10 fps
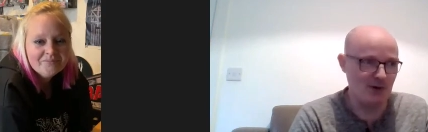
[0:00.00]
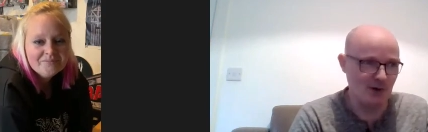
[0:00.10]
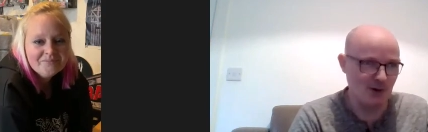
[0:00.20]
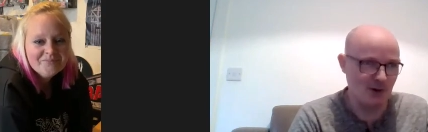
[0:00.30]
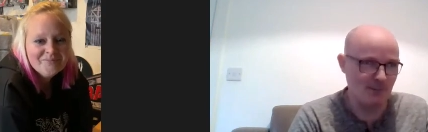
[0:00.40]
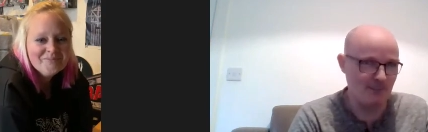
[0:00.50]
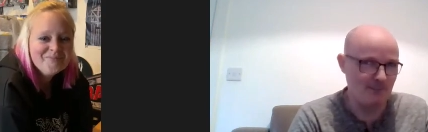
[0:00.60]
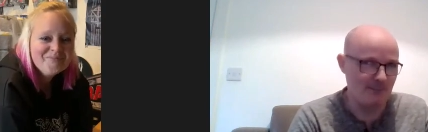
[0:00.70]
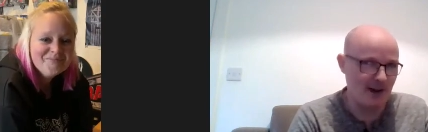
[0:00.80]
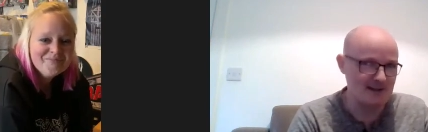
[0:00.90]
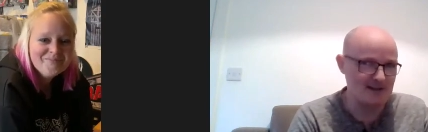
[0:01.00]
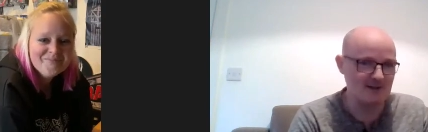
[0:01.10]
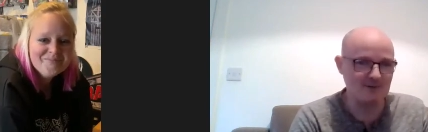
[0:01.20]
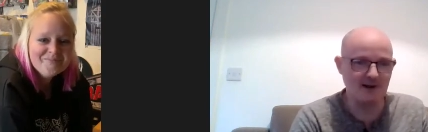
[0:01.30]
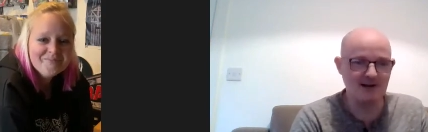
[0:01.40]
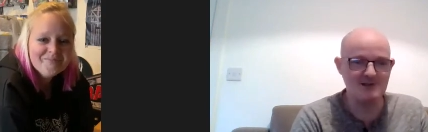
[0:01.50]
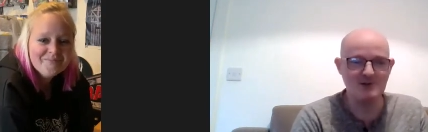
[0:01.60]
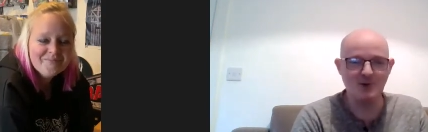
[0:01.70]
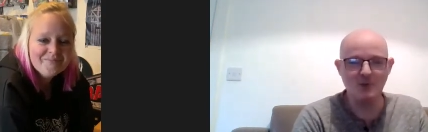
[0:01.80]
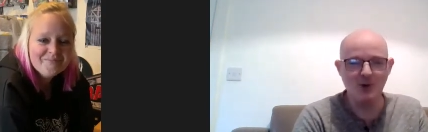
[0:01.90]
Speaker 1: your best advice,
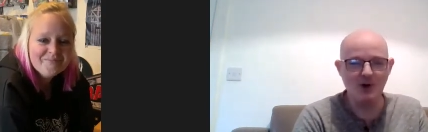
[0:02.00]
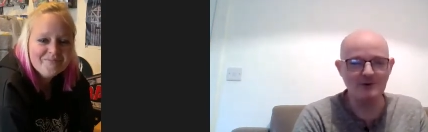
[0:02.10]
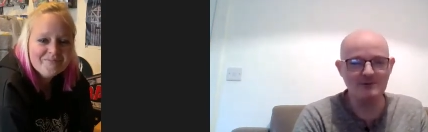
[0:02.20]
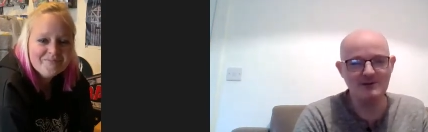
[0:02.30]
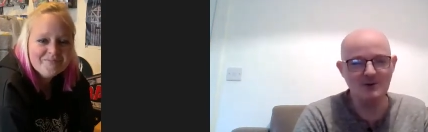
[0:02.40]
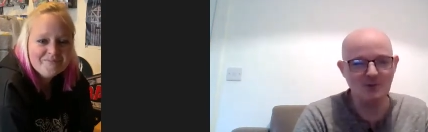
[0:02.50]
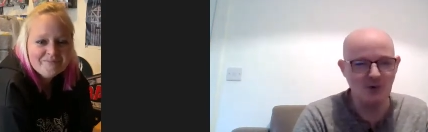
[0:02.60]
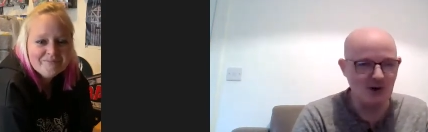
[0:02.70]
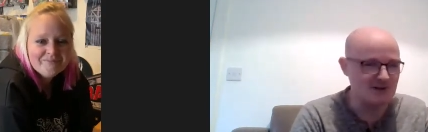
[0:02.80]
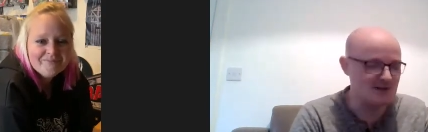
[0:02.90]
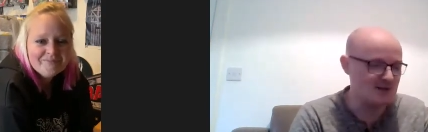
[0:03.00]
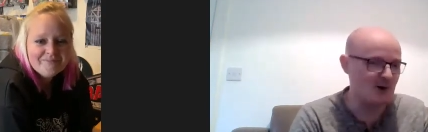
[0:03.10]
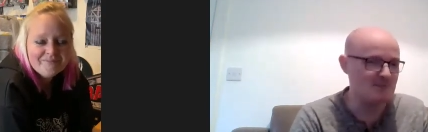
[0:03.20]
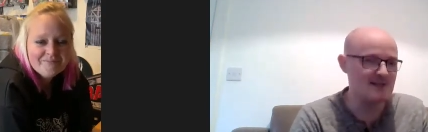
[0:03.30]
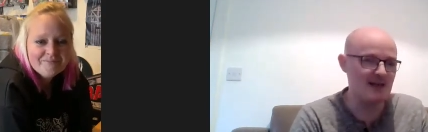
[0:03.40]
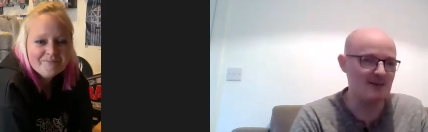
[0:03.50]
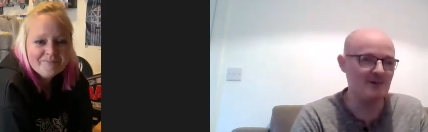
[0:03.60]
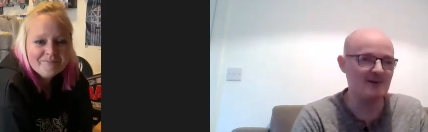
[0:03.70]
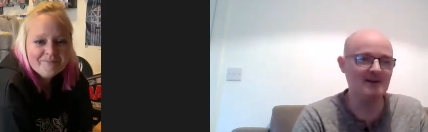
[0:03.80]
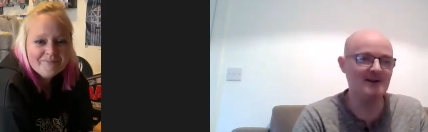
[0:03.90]
your one top tip,
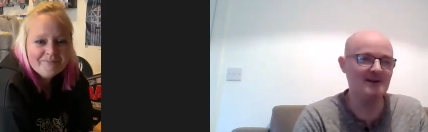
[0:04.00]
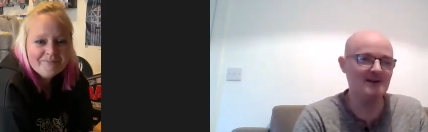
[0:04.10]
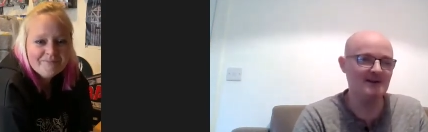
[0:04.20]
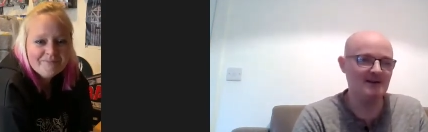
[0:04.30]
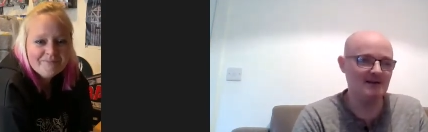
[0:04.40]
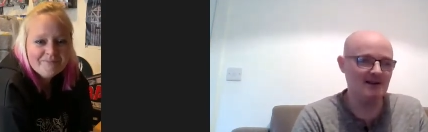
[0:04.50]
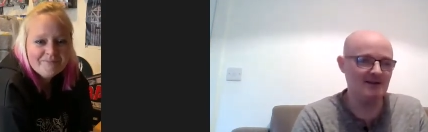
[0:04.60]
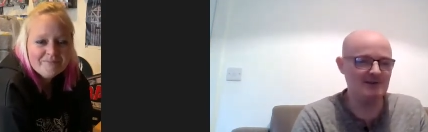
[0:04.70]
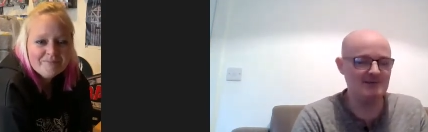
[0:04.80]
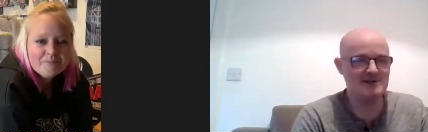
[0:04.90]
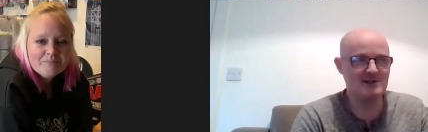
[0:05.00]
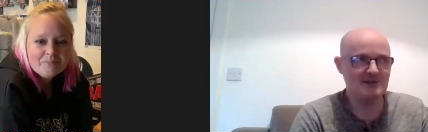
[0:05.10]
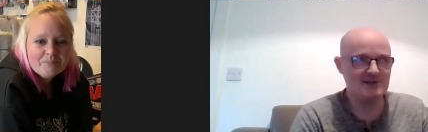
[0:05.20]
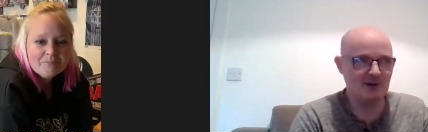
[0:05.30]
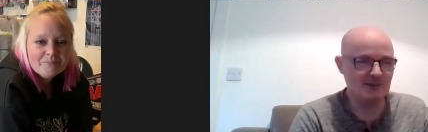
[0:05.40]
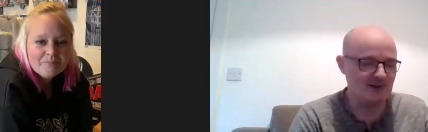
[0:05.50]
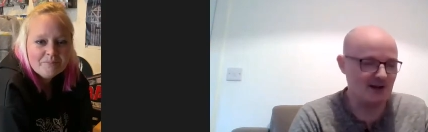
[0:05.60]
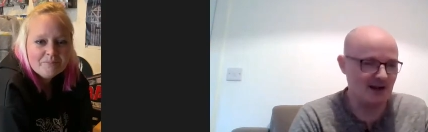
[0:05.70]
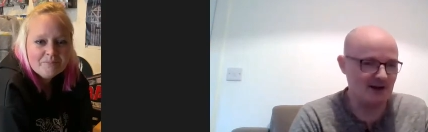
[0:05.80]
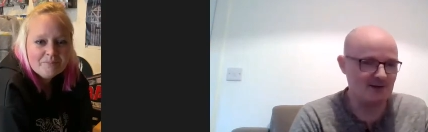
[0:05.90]
even if it's off the top of
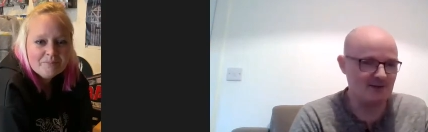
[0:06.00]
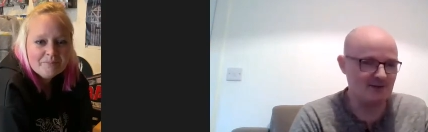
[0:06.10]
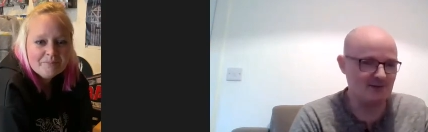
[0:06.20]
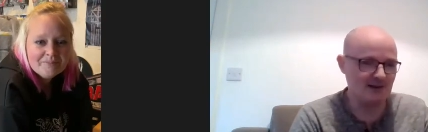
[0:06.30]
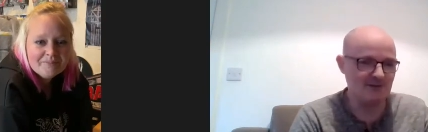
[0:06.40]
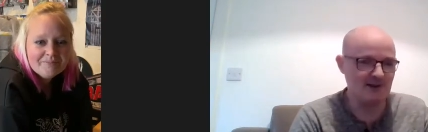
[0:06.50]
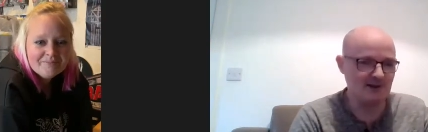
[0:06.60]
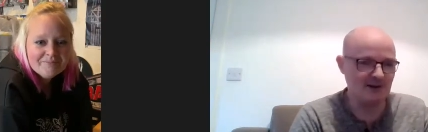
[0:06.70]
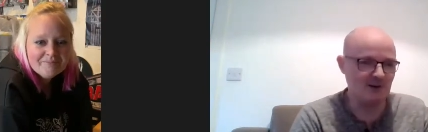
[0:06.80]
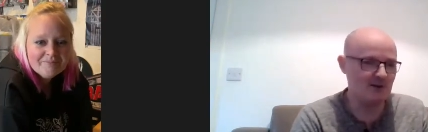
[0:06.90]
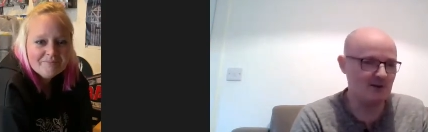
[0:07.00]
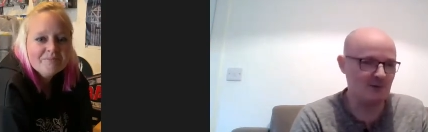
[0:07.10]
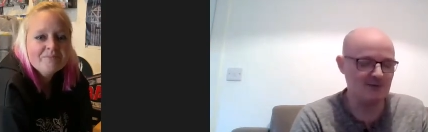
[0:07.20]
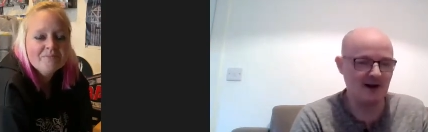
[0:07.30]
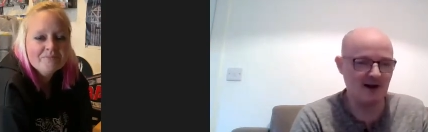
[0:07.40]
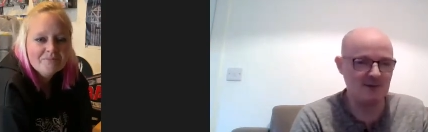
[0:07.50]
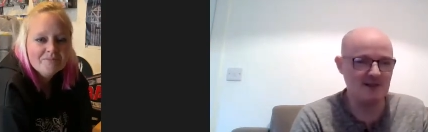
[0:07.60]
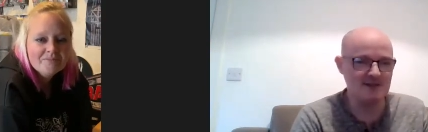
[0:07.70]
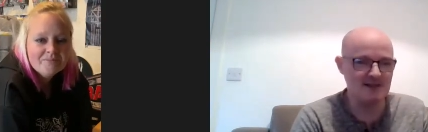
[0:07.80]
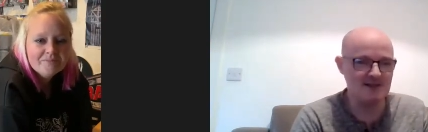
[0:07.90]
your head, for living with diabetes.
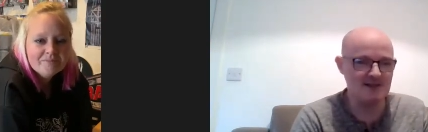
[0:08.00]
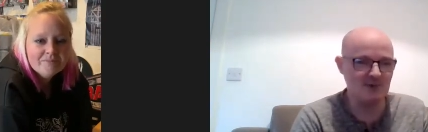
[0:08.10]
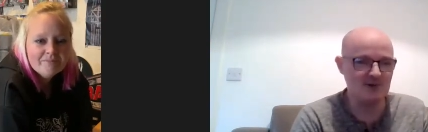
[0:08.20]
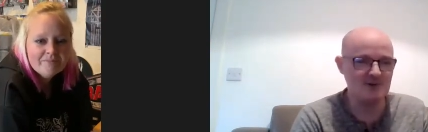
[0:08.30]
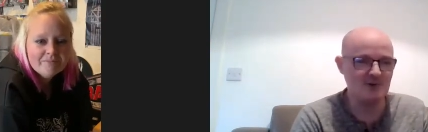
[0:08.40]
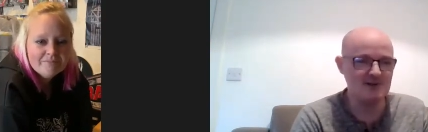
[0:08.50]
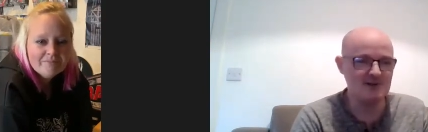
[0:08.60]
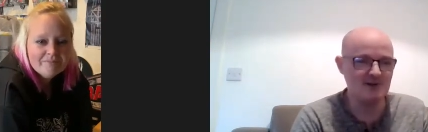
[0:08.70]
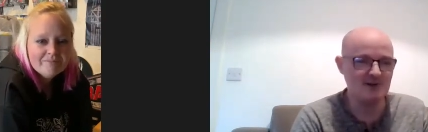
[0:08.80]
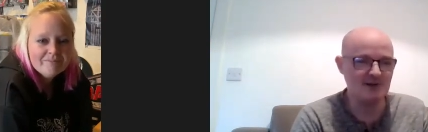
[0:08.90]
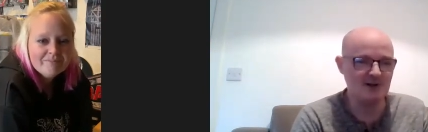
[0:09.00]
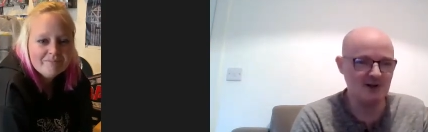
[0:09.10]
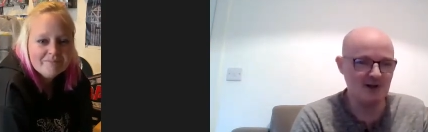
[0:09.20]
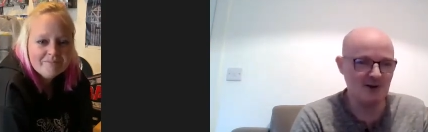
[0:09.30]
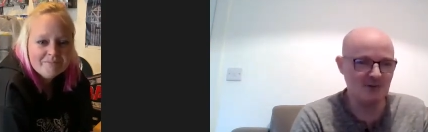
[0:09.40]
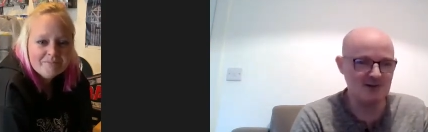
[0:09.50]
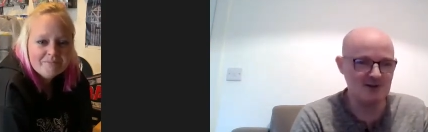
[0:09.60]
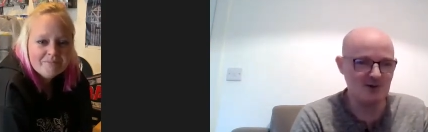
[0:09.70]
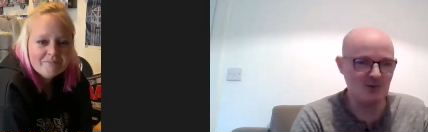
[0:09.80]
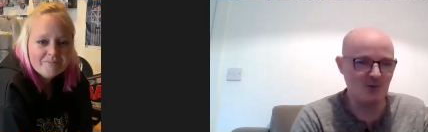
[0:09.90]
What's your
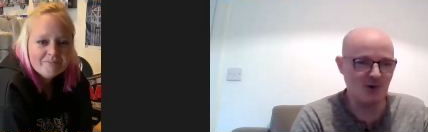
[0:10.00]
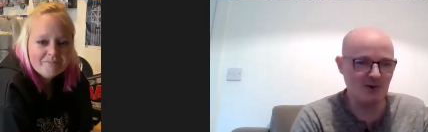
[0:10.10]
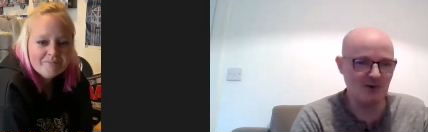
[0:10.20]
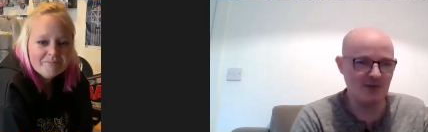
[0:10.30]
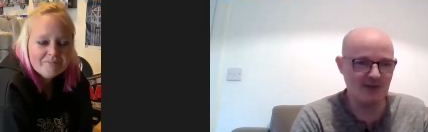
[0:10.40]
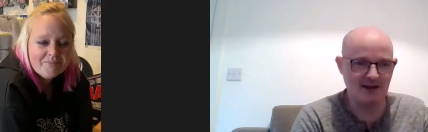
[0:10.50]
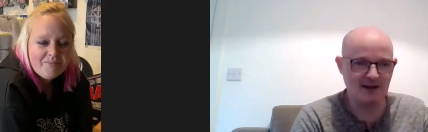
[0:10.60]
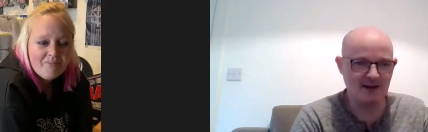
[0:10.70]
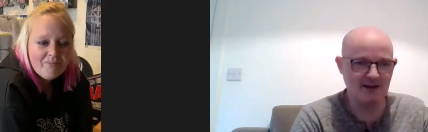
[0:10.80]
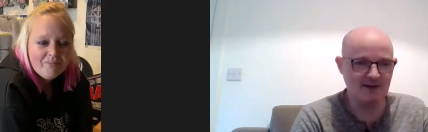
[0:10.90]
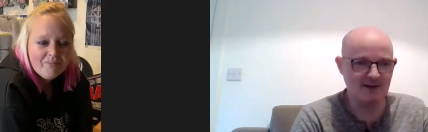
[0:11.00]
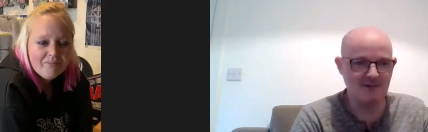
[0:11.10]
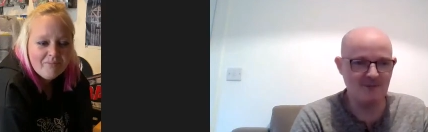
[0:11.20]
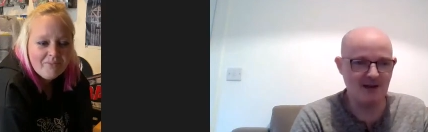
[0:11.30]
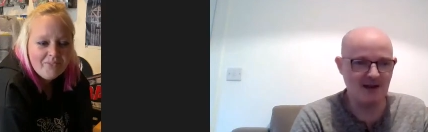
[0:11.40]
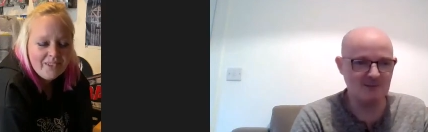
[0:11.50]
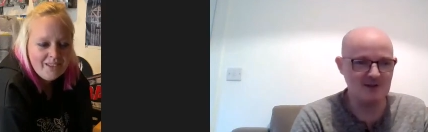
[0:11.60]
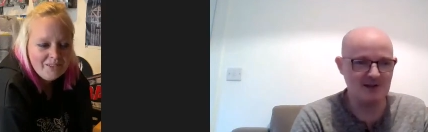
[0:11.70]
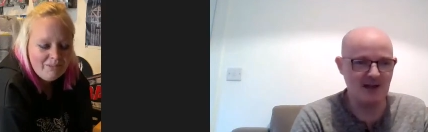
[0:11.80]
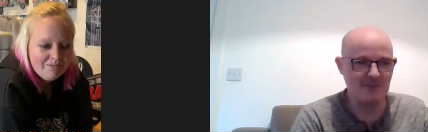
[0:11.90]
one thing that helps
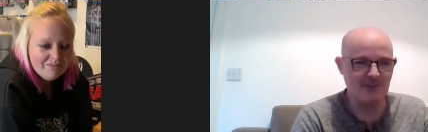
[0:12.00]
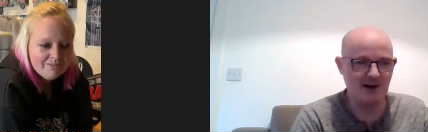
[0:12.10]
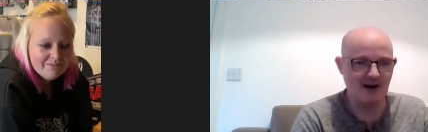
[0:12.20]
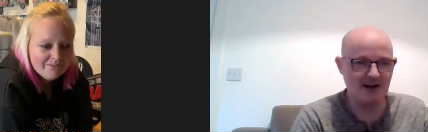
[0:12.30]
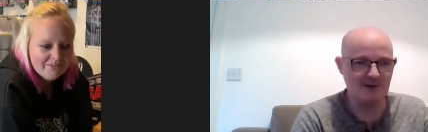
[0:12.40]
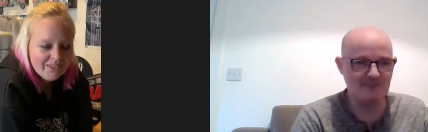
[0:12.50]
you get by?